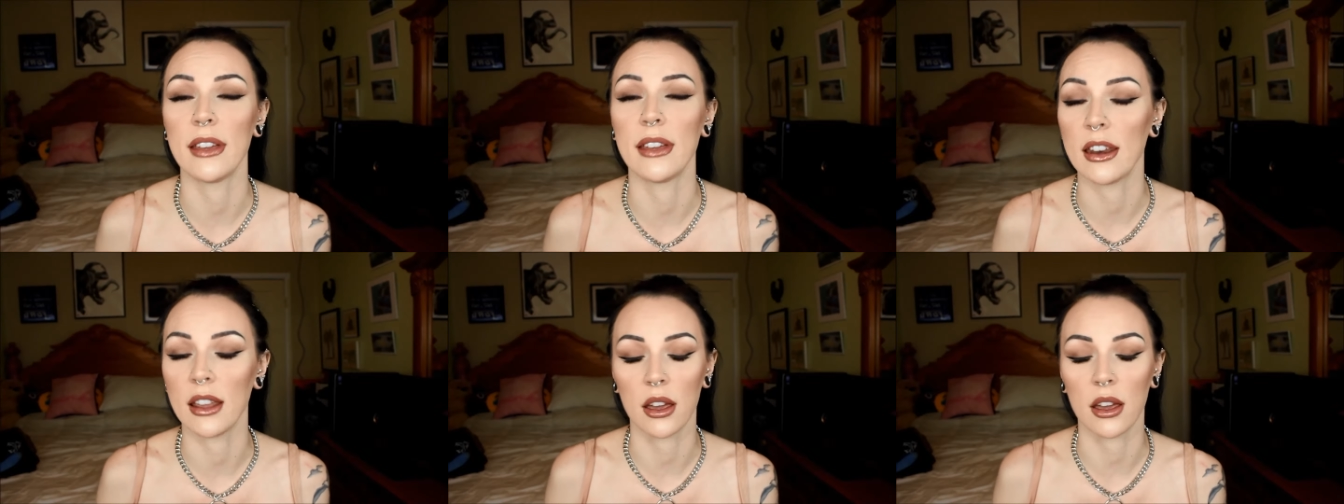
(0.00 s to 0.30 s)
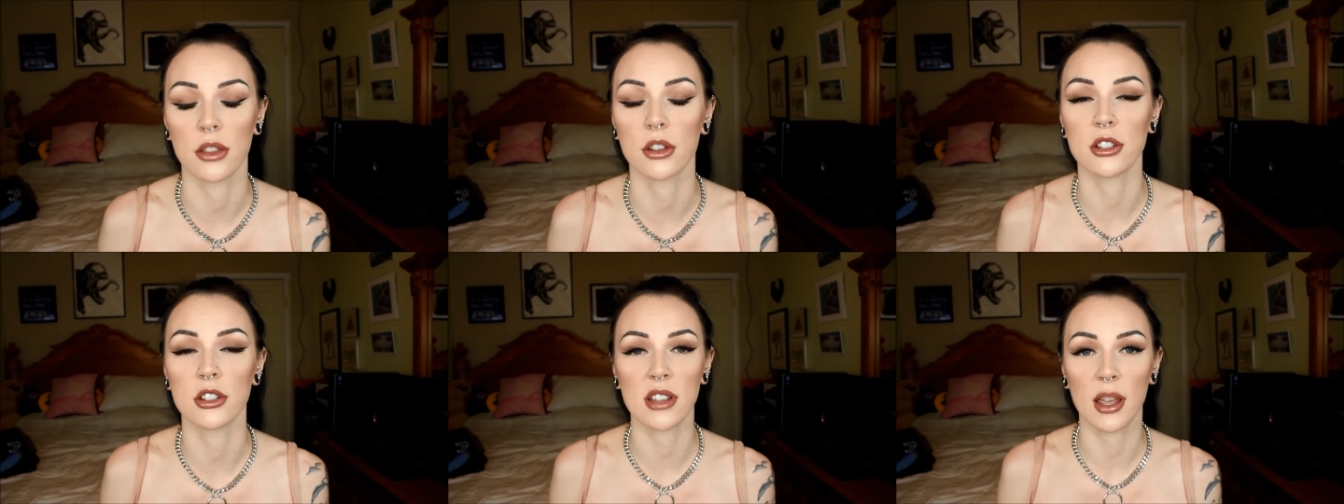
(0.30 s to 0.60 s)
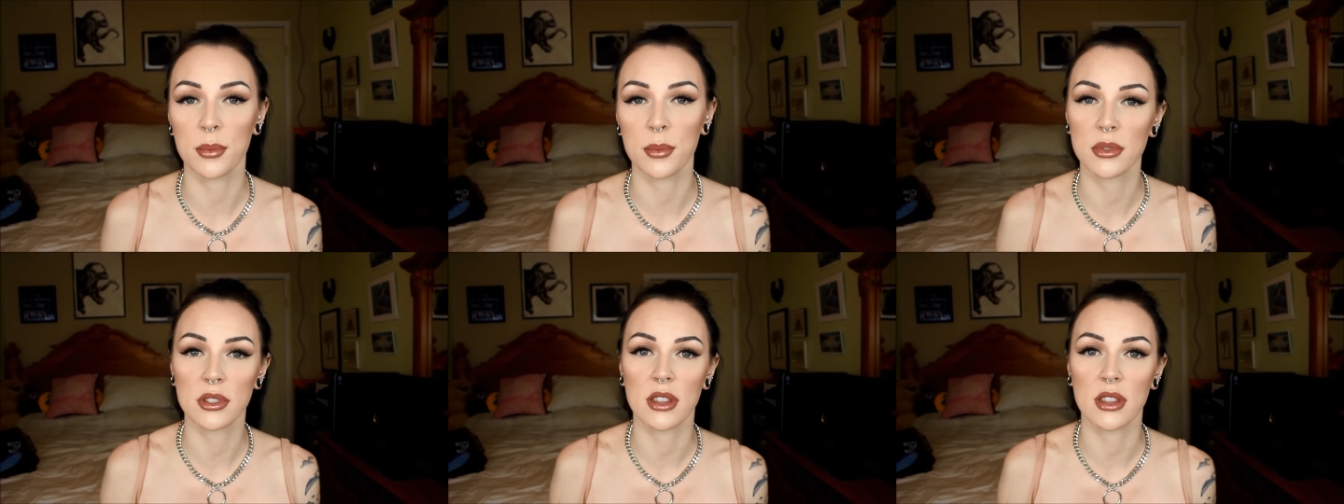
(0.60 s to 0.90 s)
any other
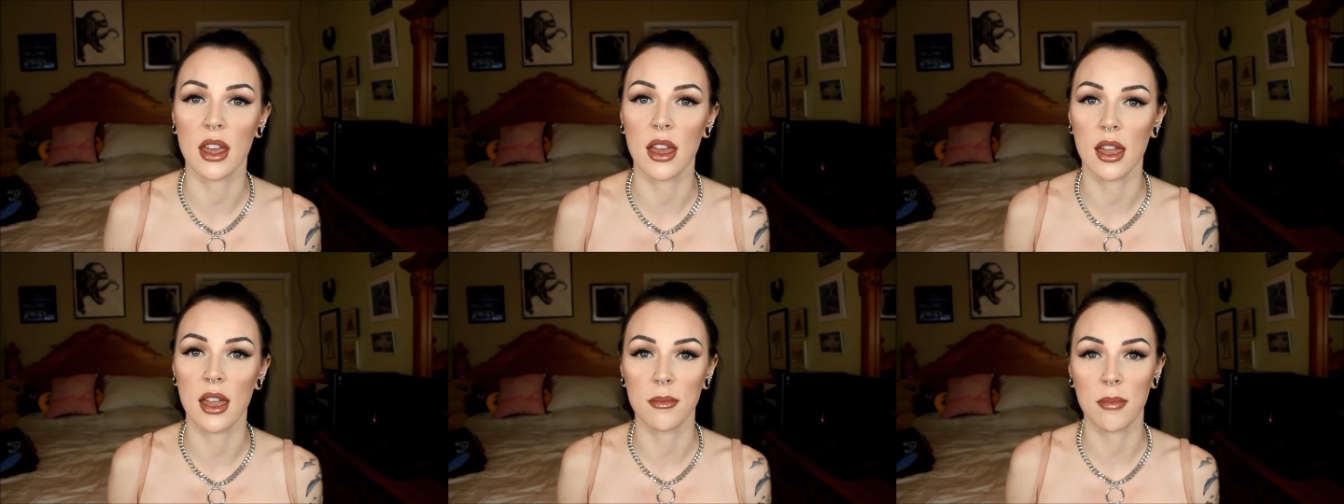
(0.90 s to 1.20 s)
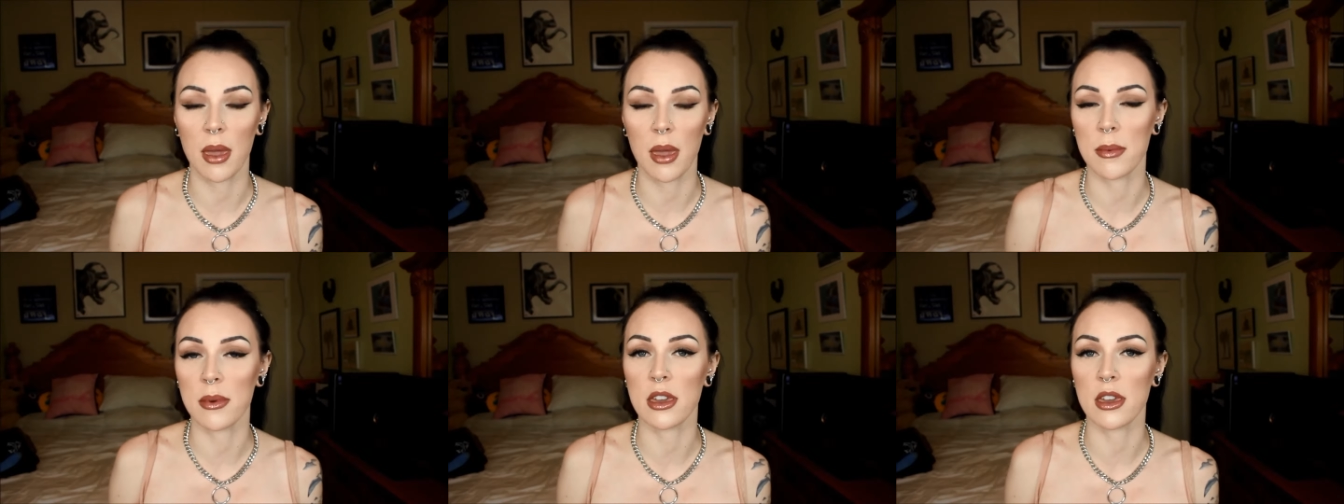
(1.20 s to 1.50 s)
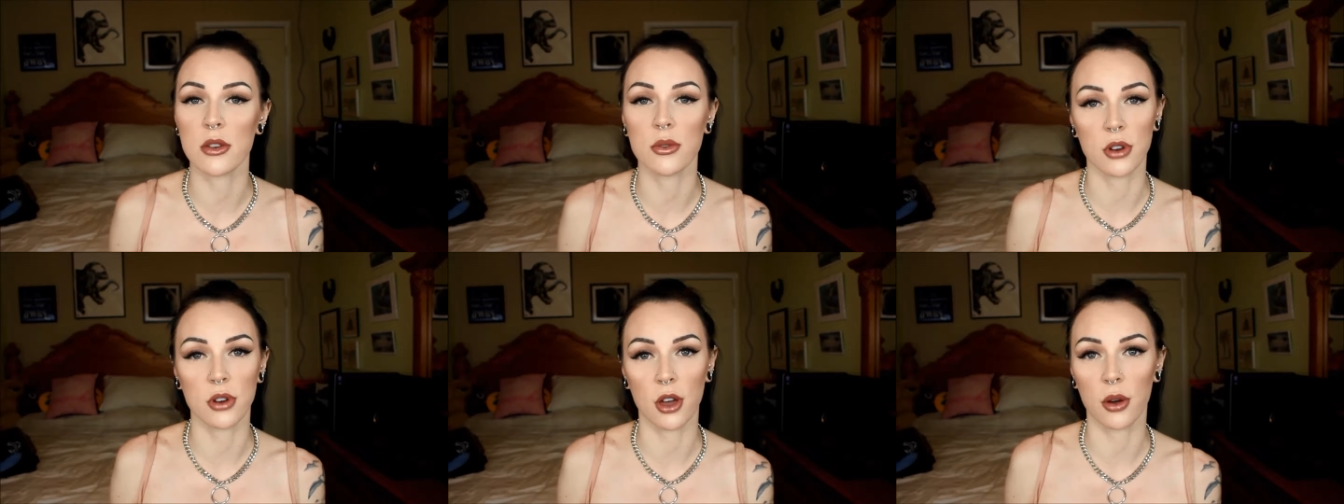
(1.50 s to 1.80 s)
tips that maybe
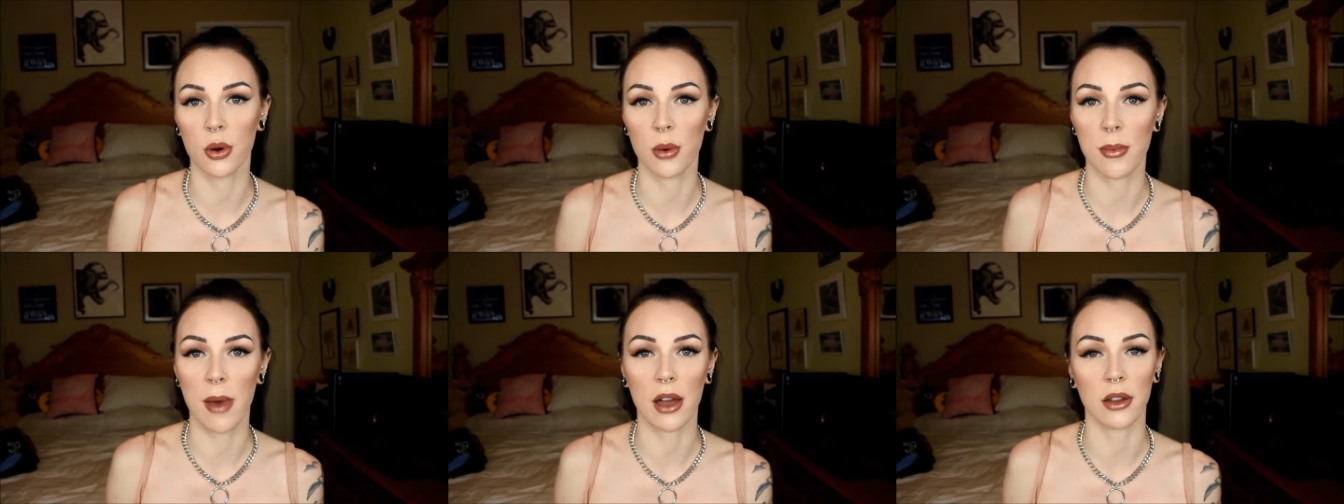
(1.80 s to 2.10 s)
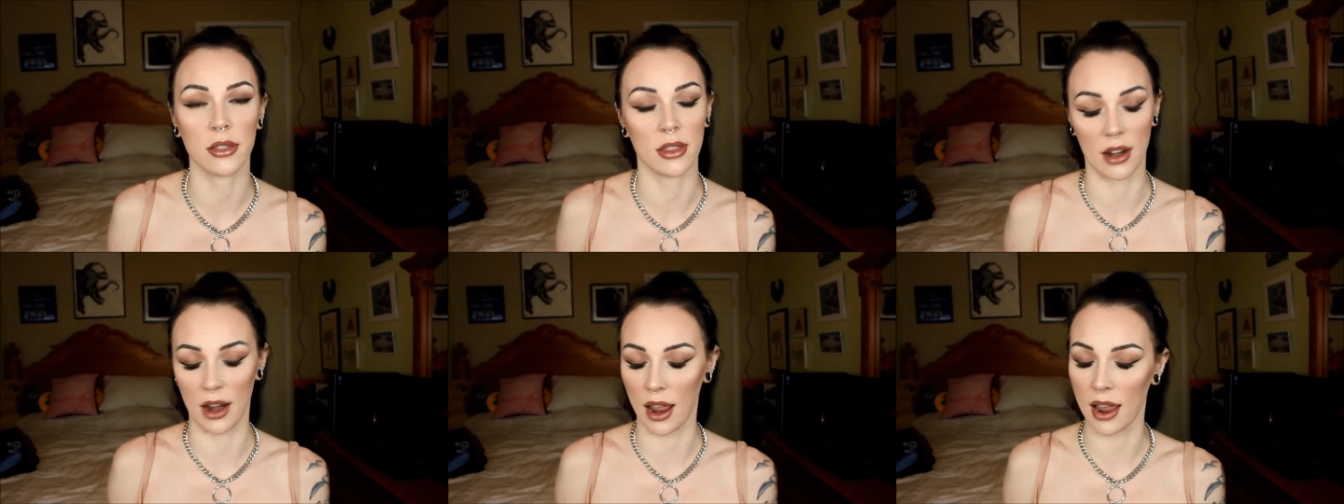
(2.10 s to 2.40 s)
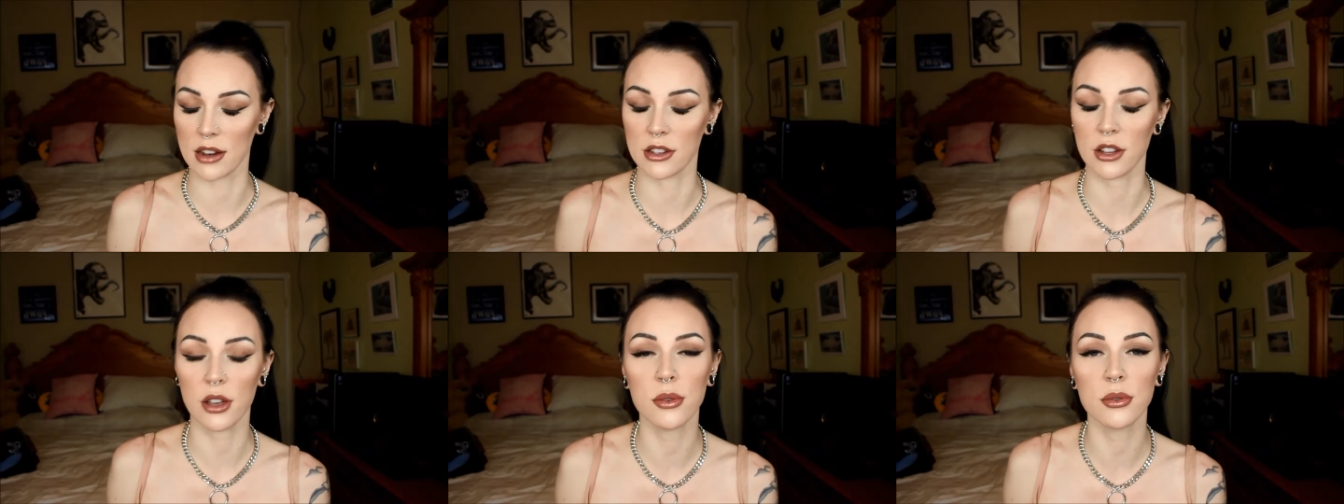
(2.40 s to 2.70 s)
you know about that
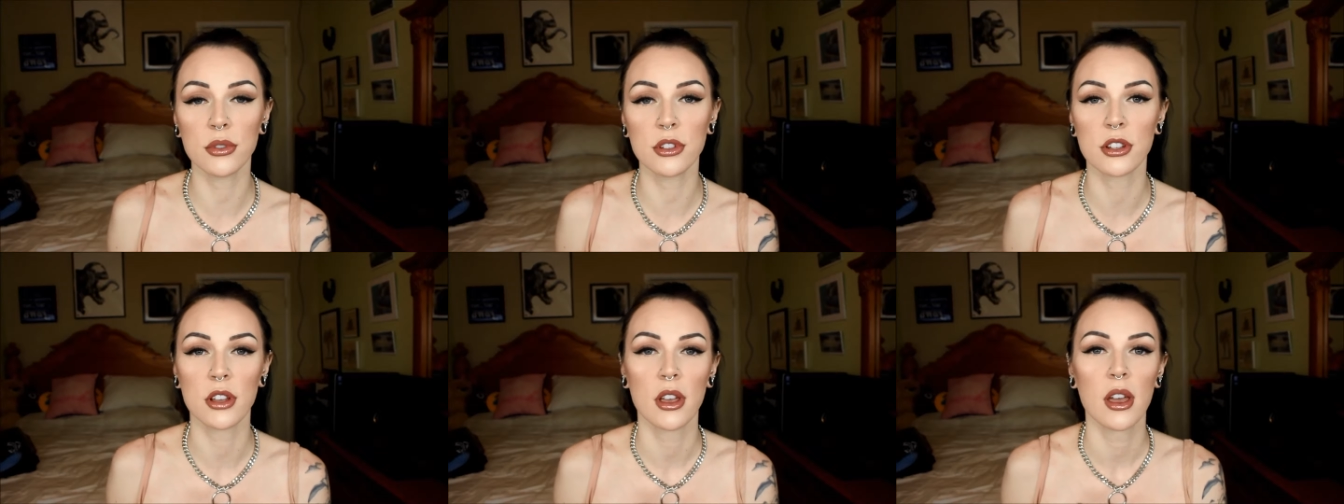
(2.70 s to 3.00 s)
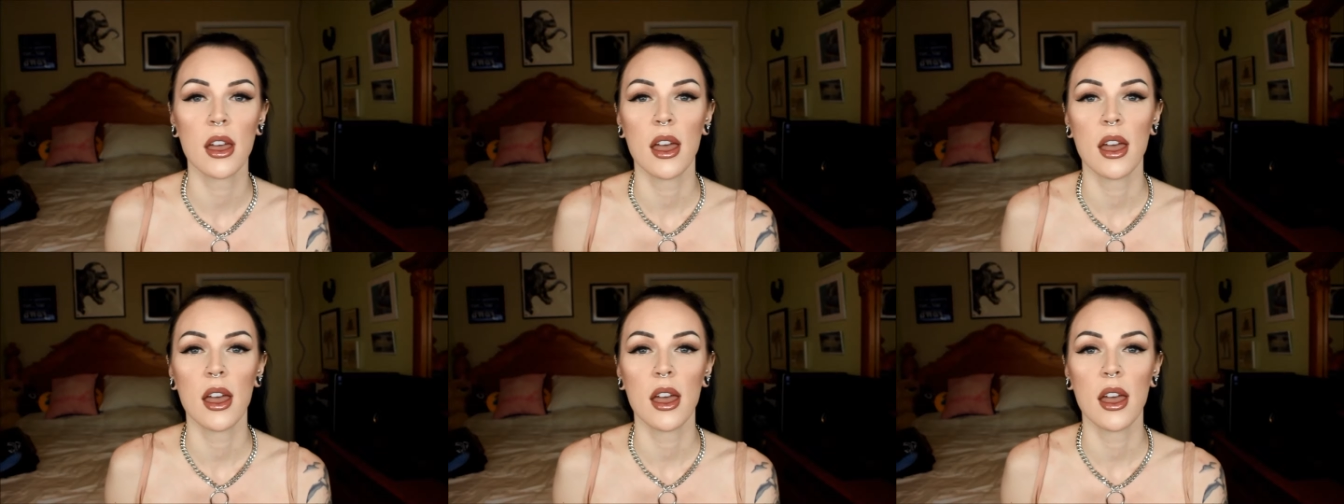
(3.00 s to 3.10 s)
I don't.